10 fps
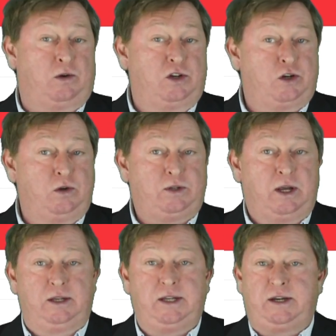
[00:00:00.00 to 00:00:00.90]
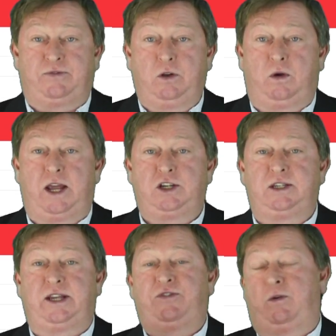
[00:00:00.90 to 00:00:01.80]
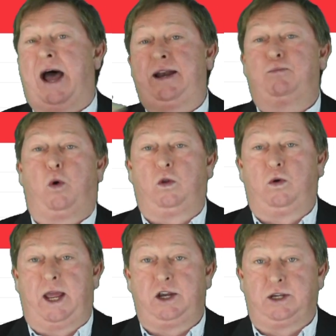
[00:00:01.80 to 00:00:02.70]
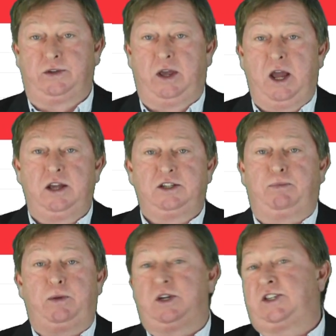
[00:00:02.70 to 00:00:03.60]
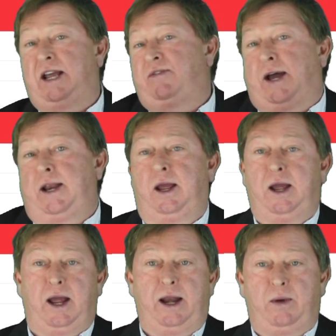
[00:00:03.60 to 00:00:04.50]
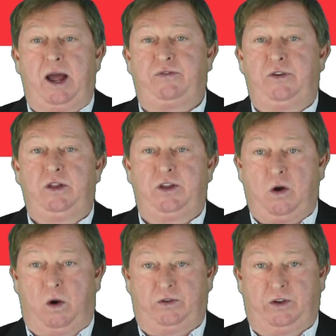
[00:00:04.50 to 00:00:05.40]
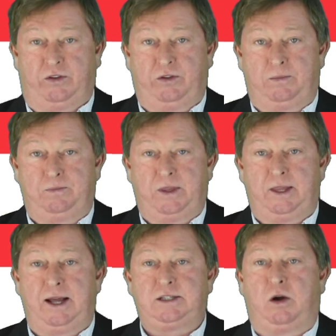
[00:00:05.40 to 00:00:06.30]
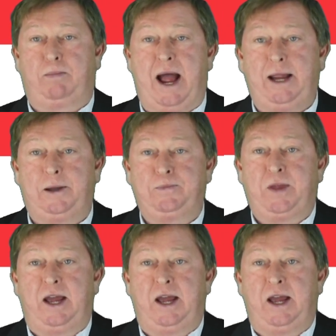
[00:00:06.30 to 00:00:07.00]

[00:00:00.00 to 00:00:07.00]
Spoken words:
You can choose the different locations if you added more locations. Simply just save that. And now we have the courses. Let's go back.